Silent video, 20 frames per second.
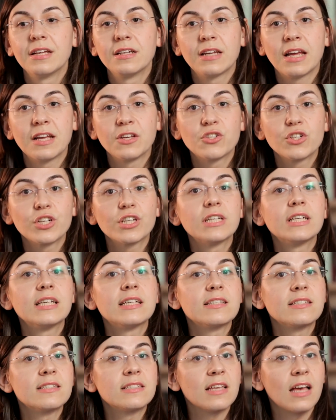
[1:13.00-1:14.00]

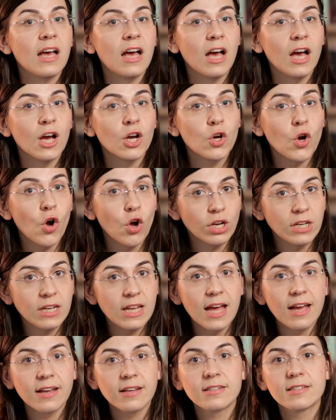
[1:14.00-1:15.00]
Nigeria's
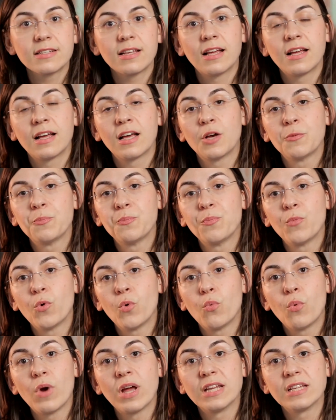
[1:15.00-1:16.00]
conduct
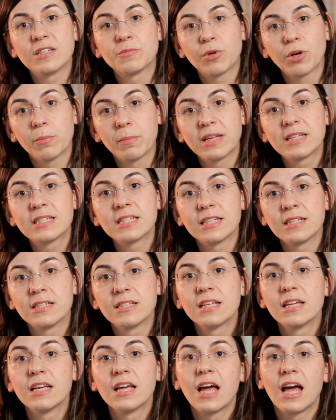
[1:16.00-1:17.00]
when it
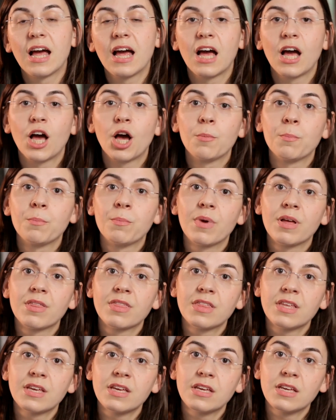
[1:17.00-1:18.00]
permitted
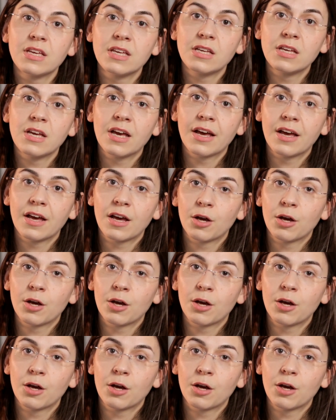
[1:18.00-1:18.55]
the